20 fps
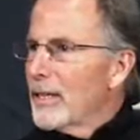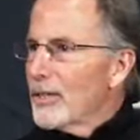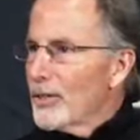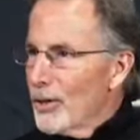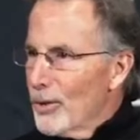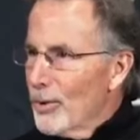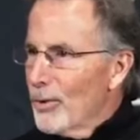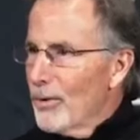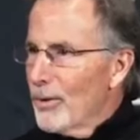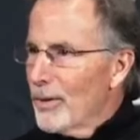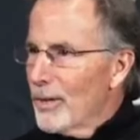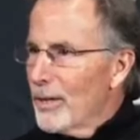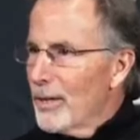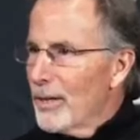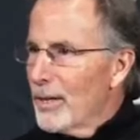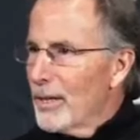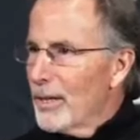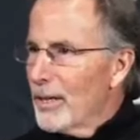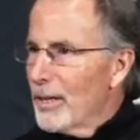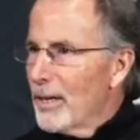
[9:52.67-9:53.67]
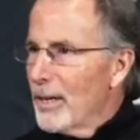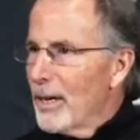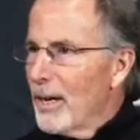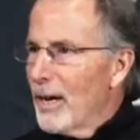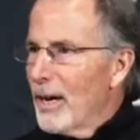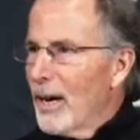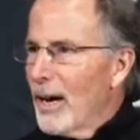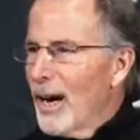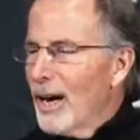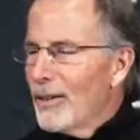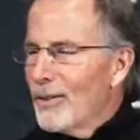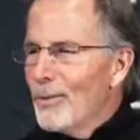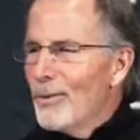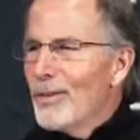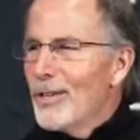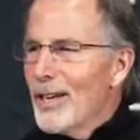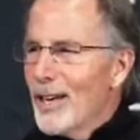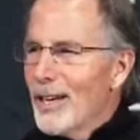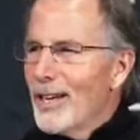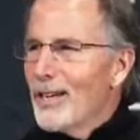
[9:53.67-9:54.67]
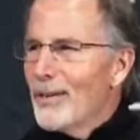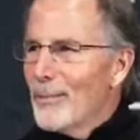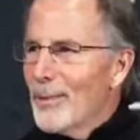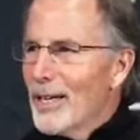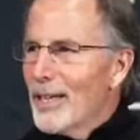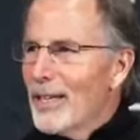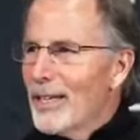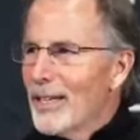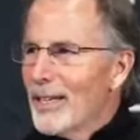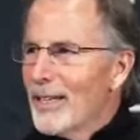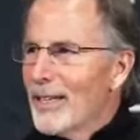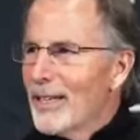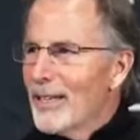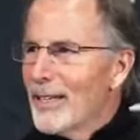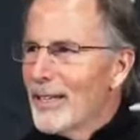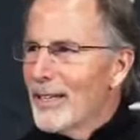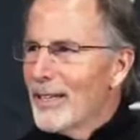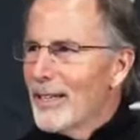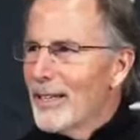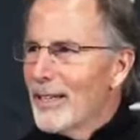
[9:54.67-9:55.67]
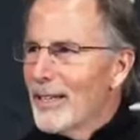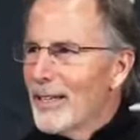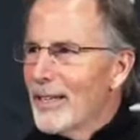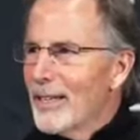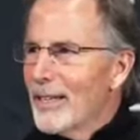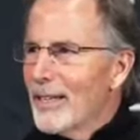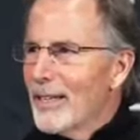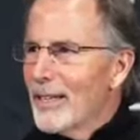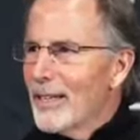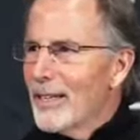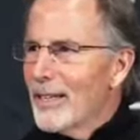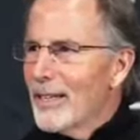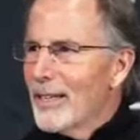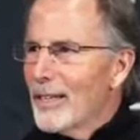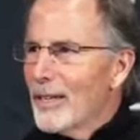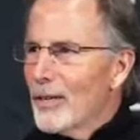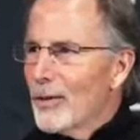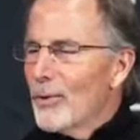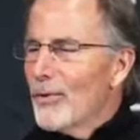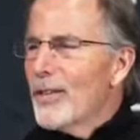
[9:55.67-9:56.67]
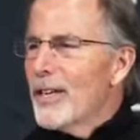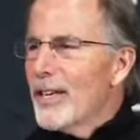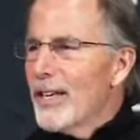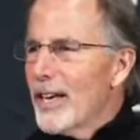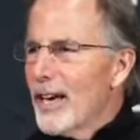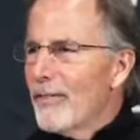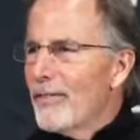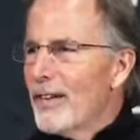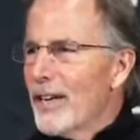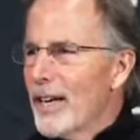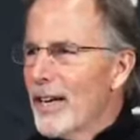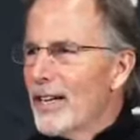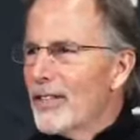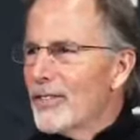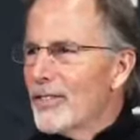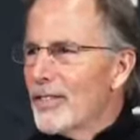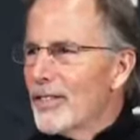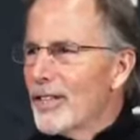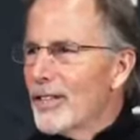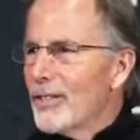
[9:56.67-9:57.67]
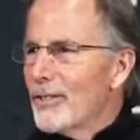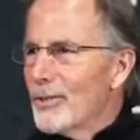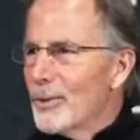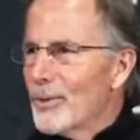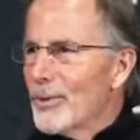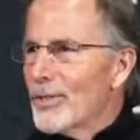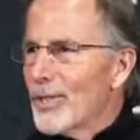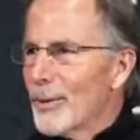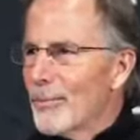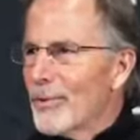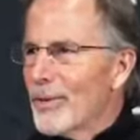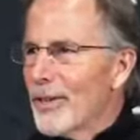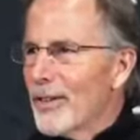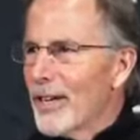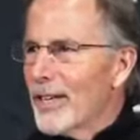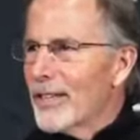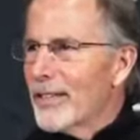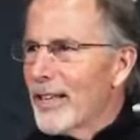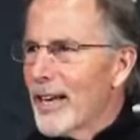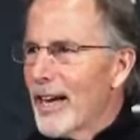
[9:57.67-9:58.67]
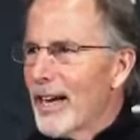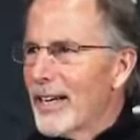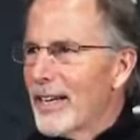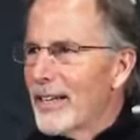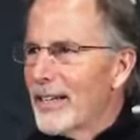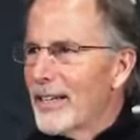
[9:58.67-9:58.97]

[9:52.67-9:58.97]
You? Are you kidding me? You think Kevin Hayes is going to do something like that?